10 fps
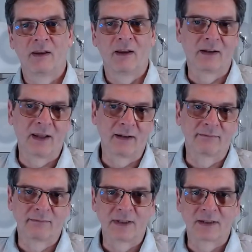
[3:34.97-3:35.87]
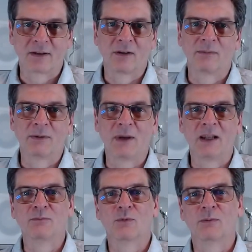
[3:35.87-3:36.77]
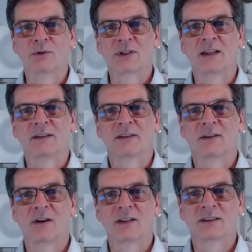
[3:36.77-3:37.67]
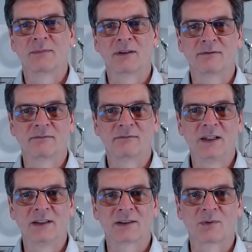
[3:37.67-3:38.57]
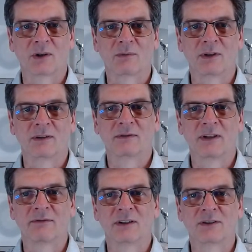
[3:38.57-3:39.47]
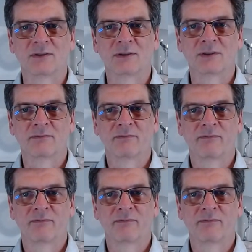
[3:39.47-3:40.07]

And again, this can all be made more precise at the cost of a bit of tedious work with definitions.